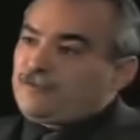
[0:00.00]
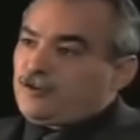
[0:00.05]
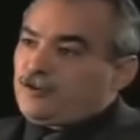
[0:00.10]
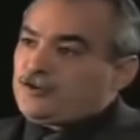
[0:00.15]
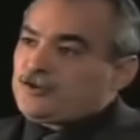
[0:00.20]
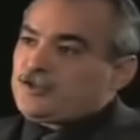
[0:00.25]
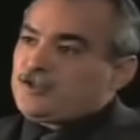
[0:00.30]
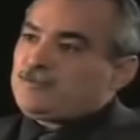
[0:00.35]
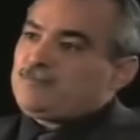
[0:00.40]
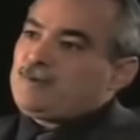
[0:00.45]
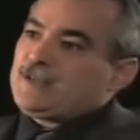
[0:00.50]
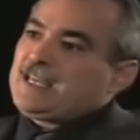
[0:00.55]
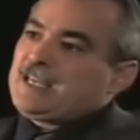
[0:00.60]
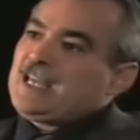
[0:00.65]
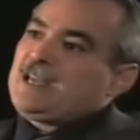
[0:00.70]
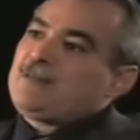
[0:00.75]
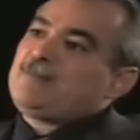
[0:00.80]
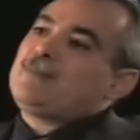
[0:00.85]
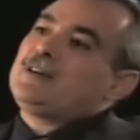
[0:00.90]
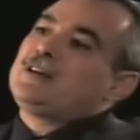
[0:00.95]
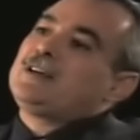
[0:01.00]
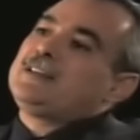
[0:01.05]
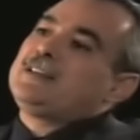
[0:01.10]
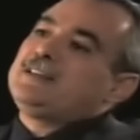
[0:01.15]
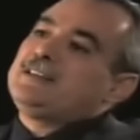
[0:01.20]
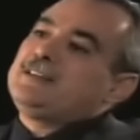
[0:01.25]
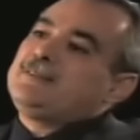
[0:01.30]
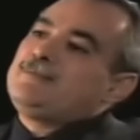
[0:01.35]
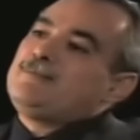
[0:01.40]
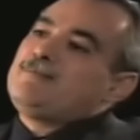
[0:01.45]
verses became
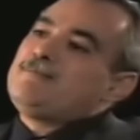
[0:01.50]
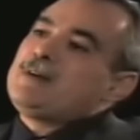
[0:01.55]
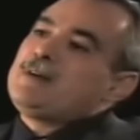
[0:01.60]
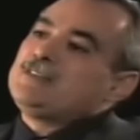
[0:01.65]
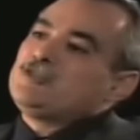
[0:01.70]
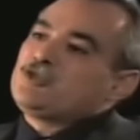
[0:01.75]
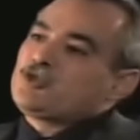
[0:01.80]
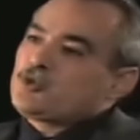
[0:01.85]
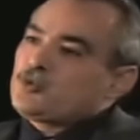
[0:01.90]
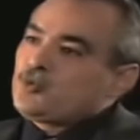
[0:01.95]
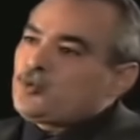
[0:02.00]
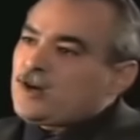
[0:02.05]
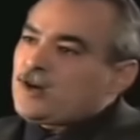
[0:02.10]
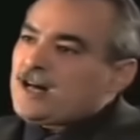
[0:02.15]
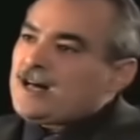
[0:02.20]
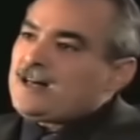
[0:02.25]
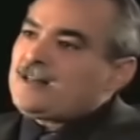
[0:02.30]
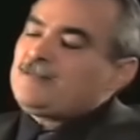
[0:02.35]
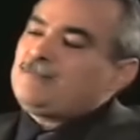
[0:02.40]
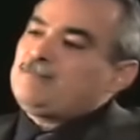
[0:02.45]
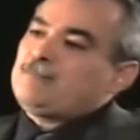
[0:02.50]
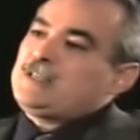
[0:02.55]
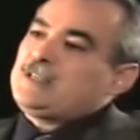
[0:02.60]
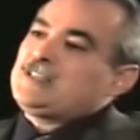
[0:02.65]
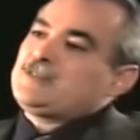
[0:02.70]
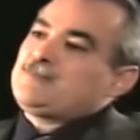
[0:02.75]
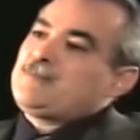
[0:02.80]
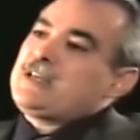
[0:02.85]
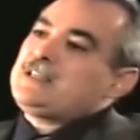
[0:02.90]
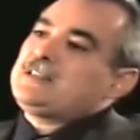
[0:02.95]
mansukha,
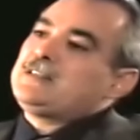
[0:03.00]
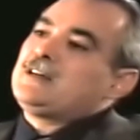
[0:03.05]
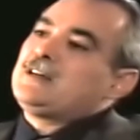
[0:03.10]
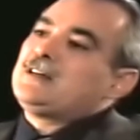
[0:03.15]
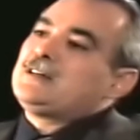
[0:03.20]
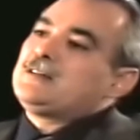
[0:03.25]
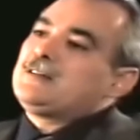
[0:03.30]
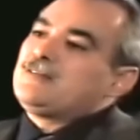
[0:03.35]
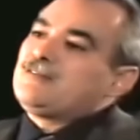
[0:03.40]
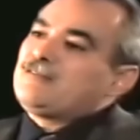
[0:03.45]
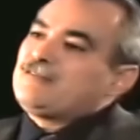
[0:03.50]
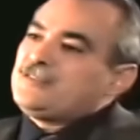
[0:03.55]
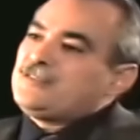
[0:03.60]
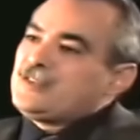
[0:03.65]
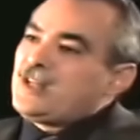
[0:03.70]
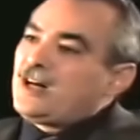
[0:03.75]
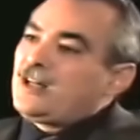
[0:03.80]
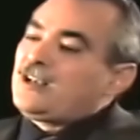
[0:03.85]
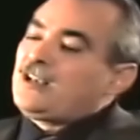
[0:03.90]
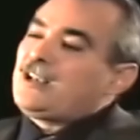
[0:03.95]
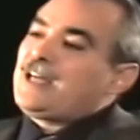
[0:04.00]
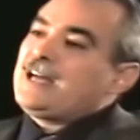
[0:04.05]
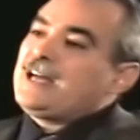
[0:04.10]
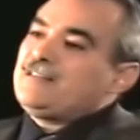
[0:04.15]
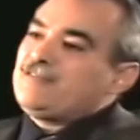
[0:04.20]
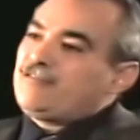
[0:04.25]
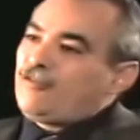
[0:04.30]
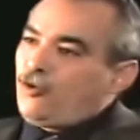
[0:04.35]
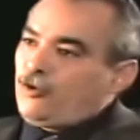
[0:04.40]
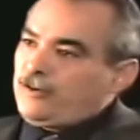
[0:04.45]
means made null
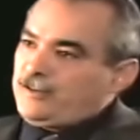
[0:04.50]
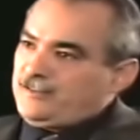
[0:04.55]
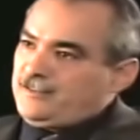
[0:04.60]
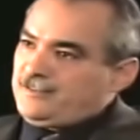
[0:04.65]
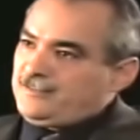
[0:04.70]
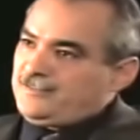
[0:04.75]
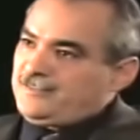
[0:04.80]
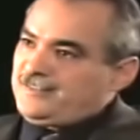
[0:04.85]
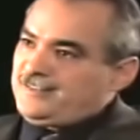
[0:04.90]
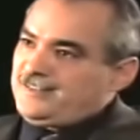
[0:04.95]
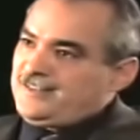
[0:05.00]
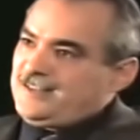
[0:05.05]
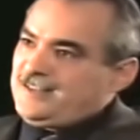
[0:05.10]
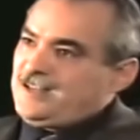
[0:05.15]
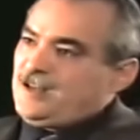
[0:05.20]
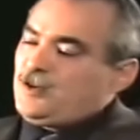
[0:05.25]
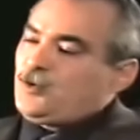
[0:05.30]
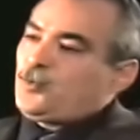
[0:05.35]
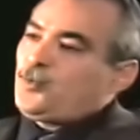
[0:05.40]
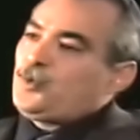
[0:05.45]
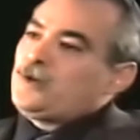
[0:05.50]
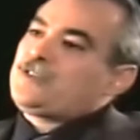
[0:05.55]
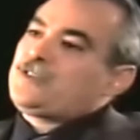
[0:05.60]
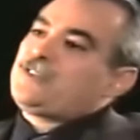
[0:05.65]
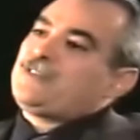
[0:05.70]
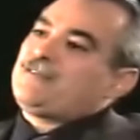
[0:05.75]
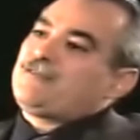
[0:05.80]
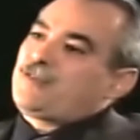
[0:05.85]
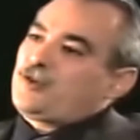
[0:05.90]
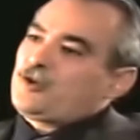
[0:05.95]
and void,
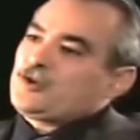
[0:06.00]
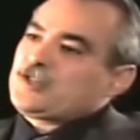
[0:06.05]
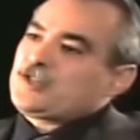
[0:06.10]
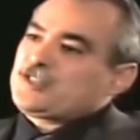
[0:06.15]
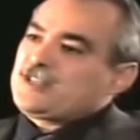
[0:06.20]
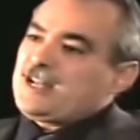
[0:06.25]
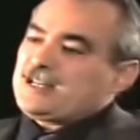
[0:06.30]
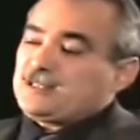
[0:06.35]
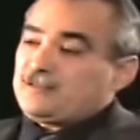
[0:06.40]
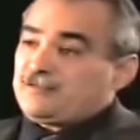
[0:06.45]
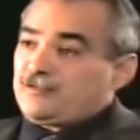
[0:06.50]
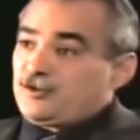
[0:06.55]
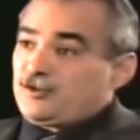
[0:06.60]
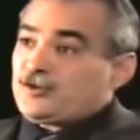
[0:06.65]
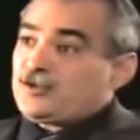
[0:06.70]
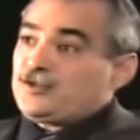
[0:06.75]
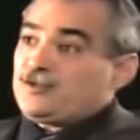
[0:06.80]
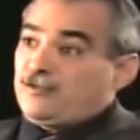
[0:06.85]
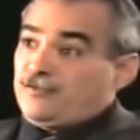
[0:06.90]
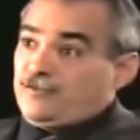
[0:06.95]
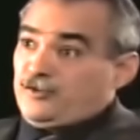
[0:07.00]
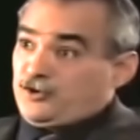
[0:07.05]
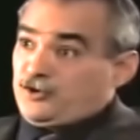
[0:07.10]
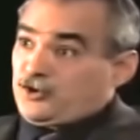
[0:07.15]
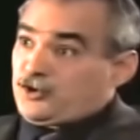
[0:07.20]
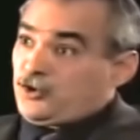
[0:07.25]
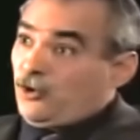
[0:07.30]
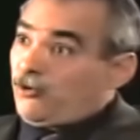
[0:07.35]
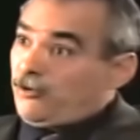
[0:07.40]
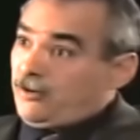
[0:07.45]
with verses like the verses of the
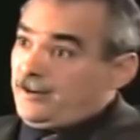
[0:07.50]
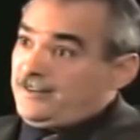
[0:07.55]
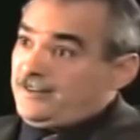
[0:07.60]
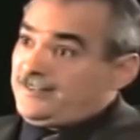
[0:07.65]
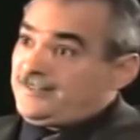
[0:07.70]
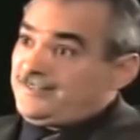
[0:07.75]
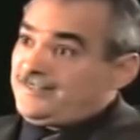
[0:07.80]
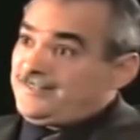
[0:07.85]
sword.